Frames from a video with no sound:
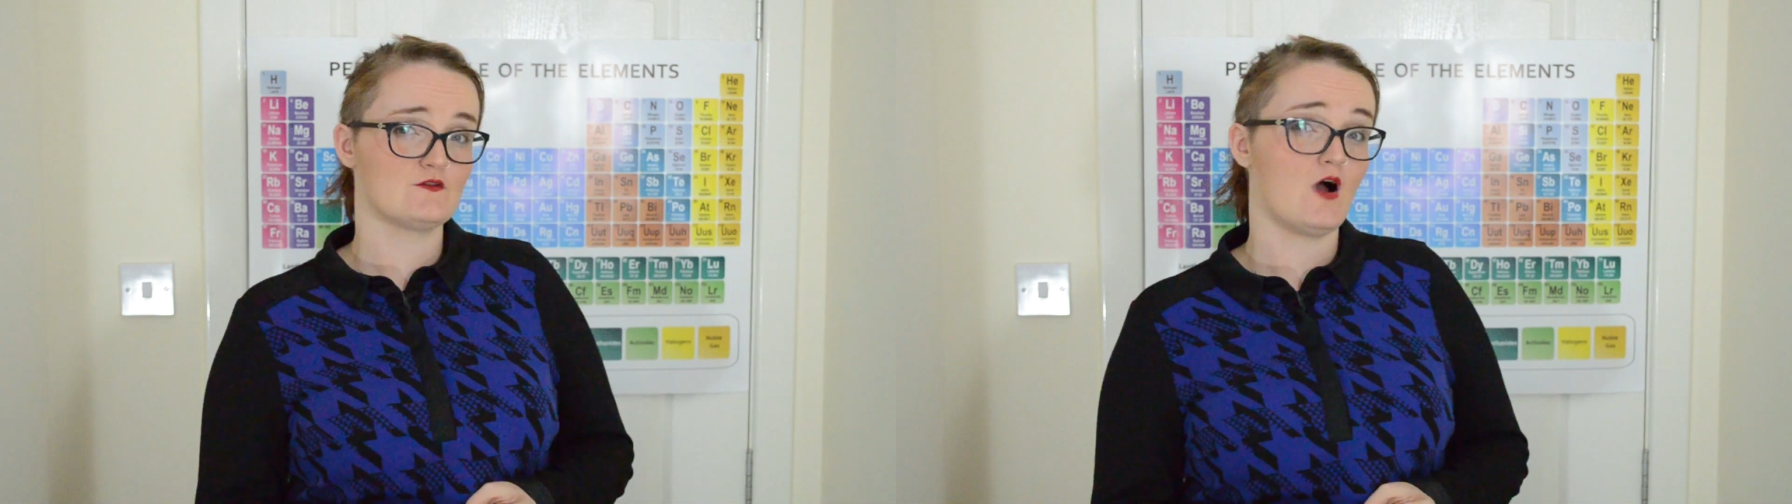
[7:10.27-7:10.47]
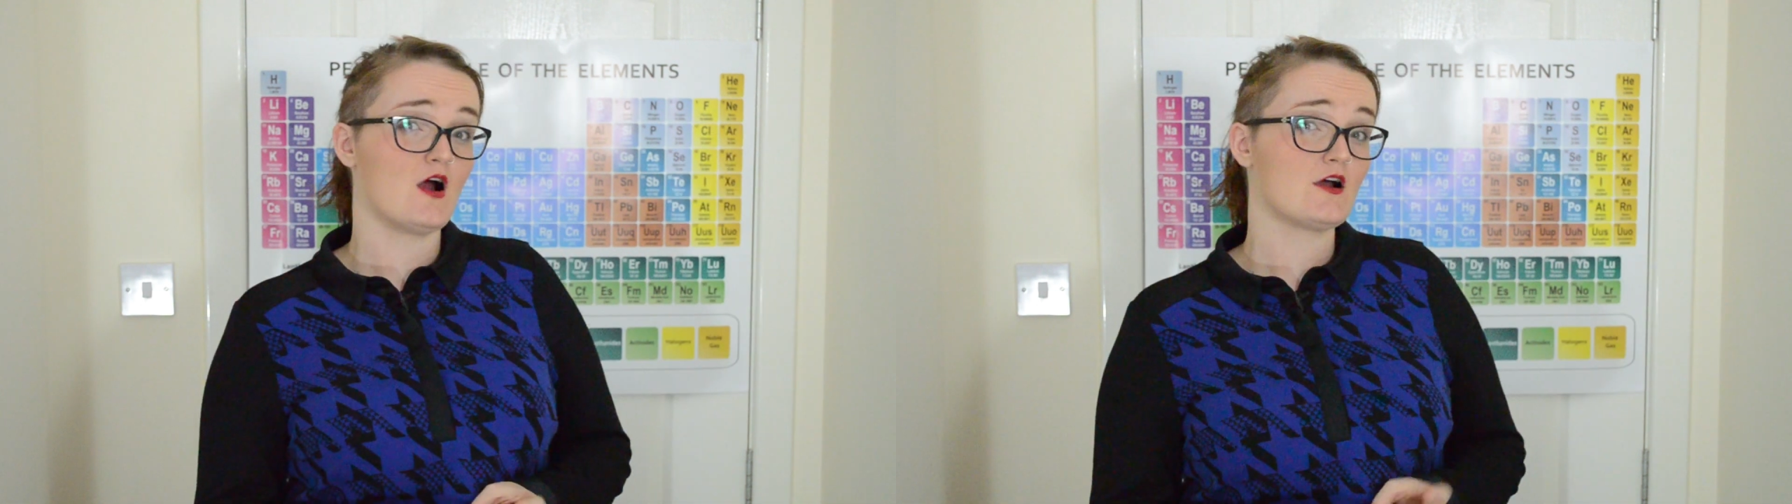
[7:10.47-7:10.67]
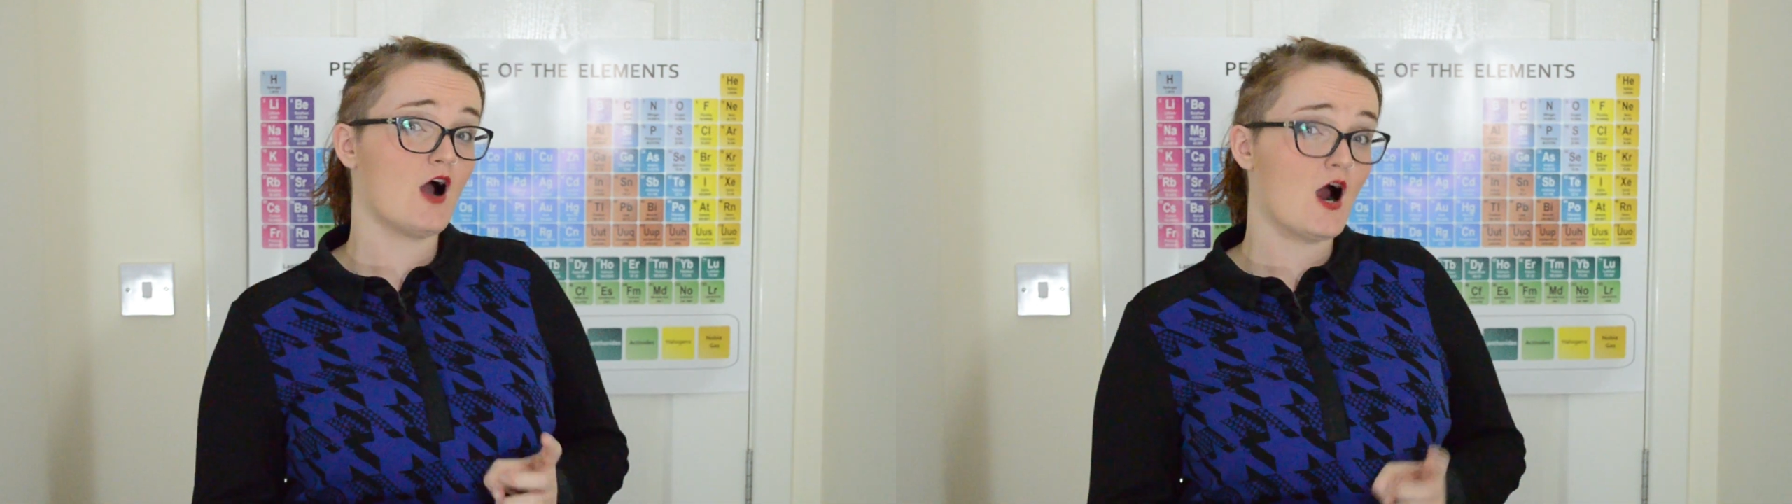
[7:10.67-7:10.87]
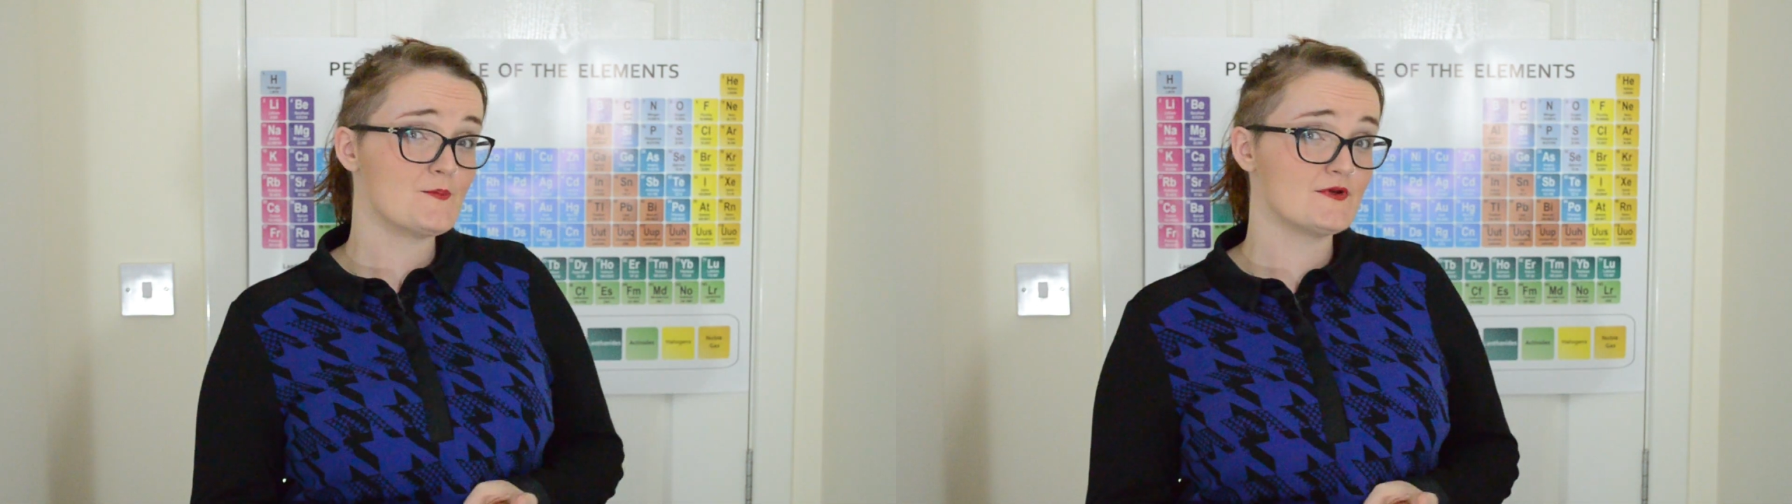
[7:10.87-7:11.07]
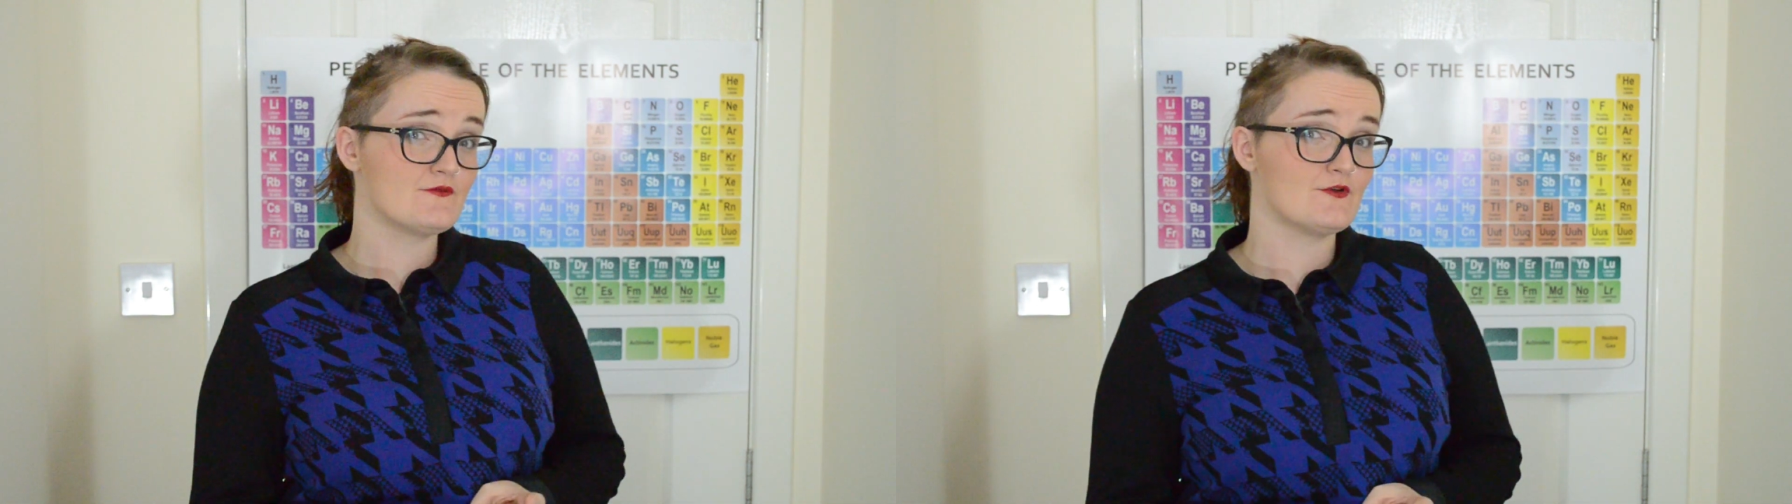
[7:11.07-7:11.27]
So our
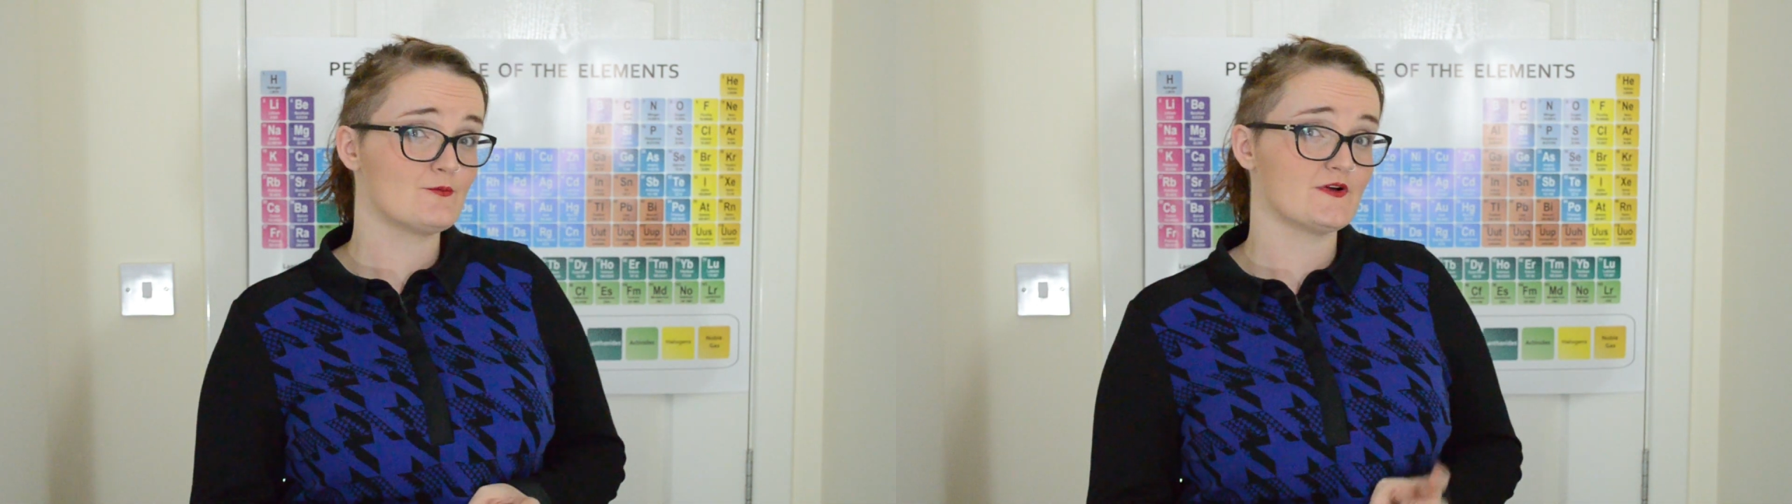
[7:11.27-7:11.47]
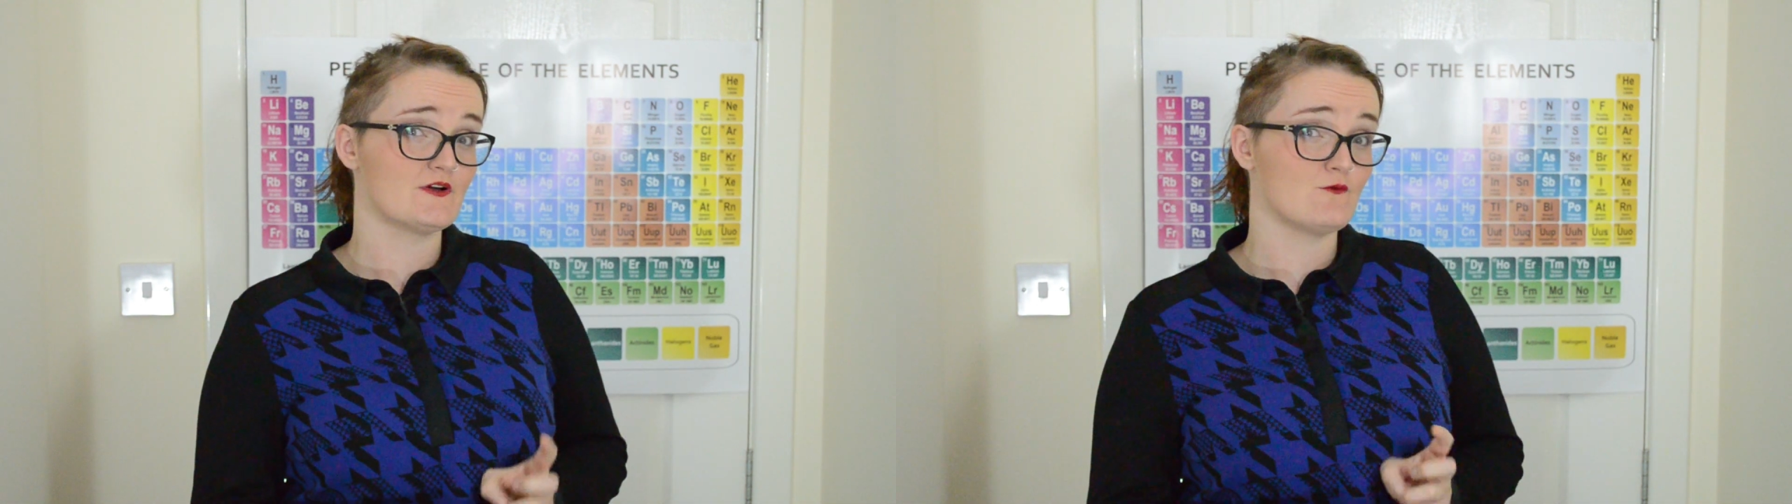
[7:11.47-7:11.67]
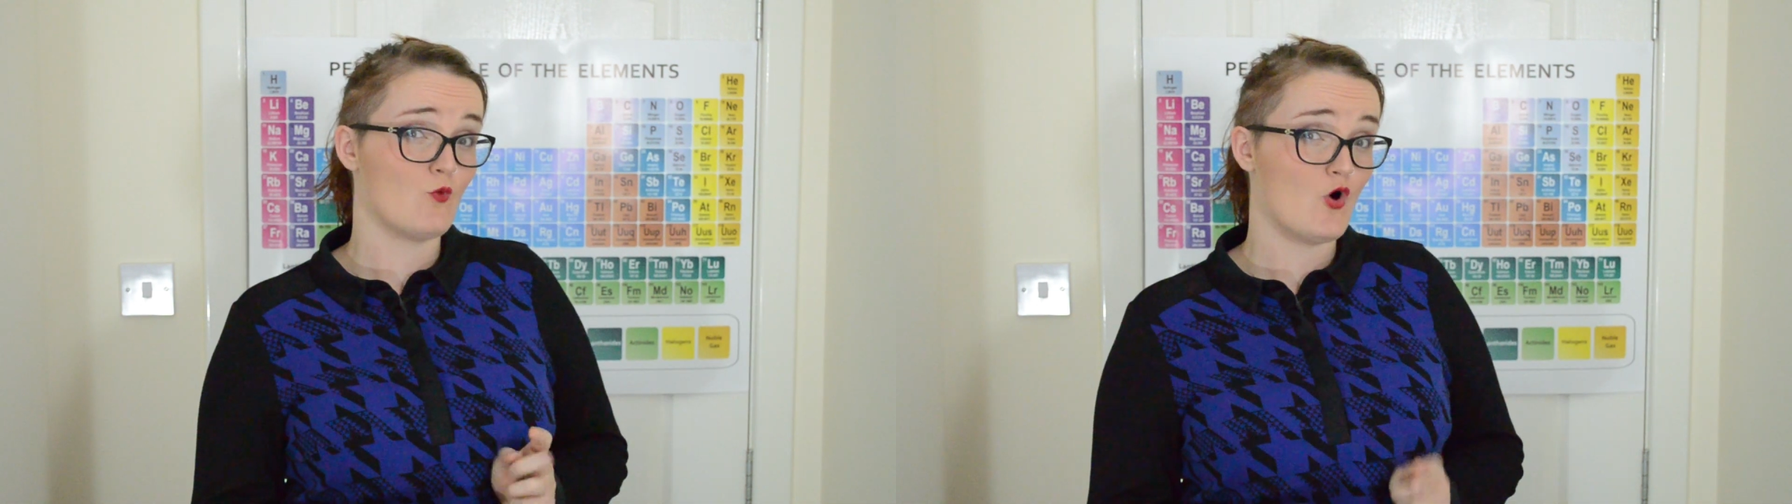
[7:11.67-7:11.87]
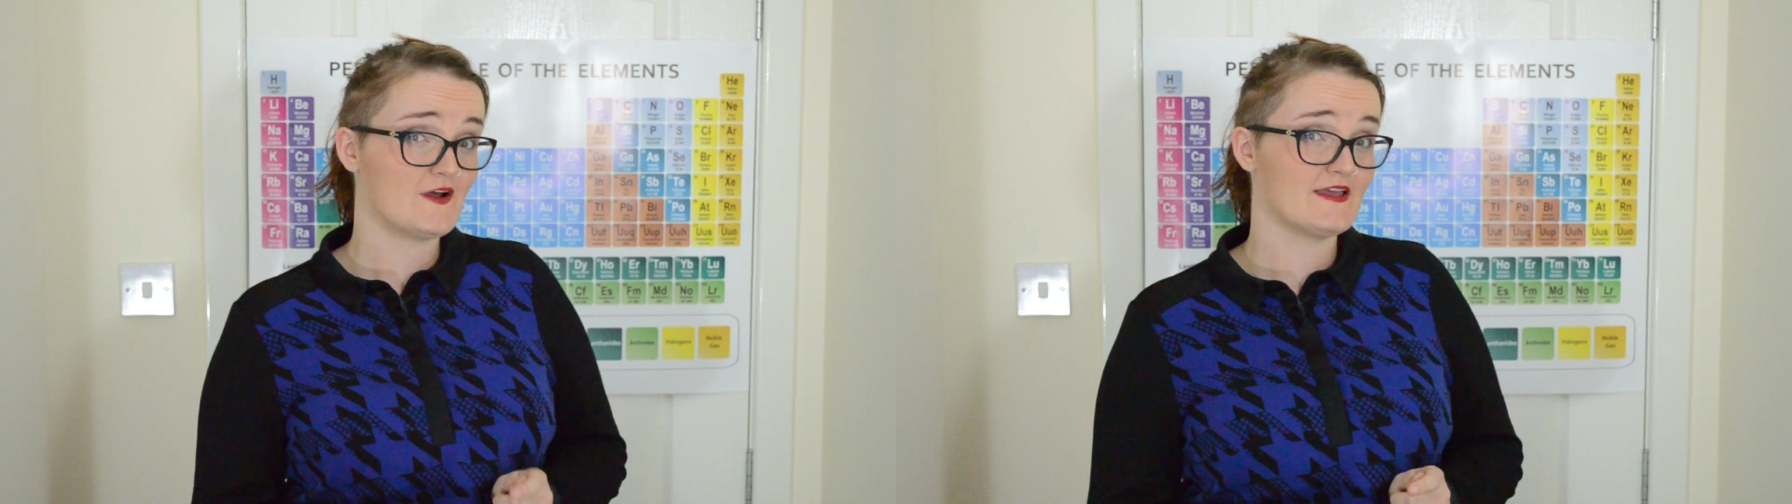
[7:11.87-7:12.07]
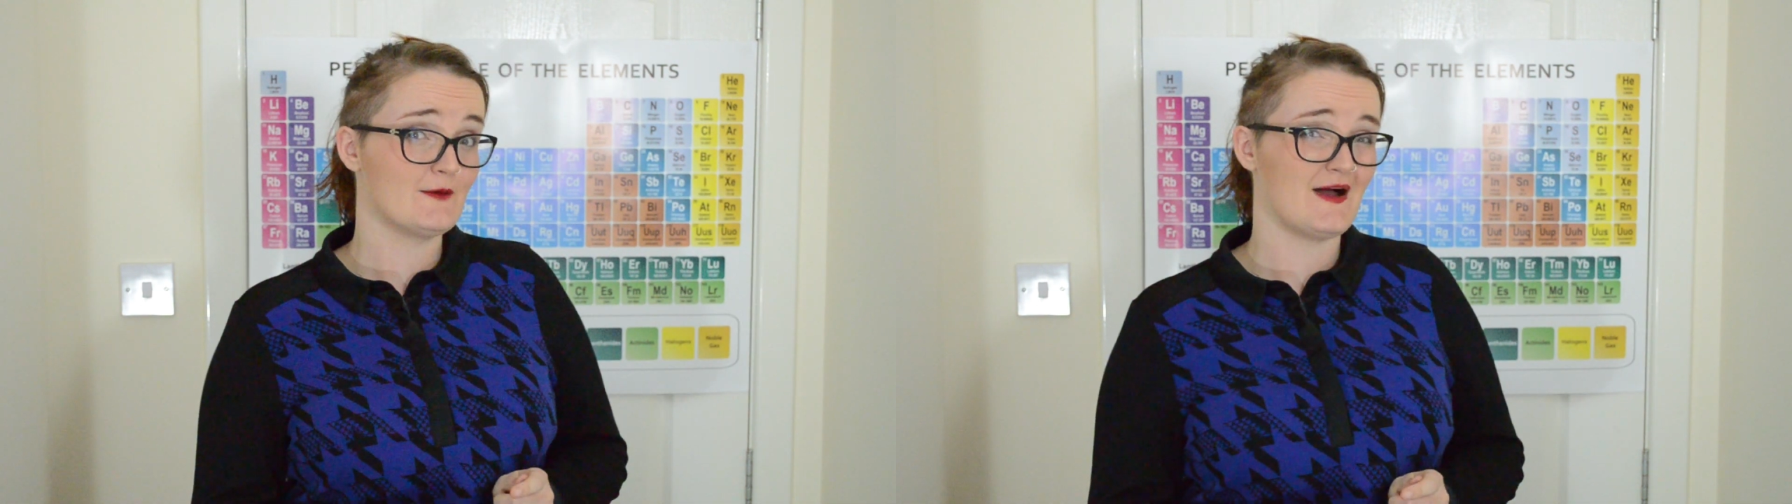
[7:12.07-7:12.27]
carbon footprint of walking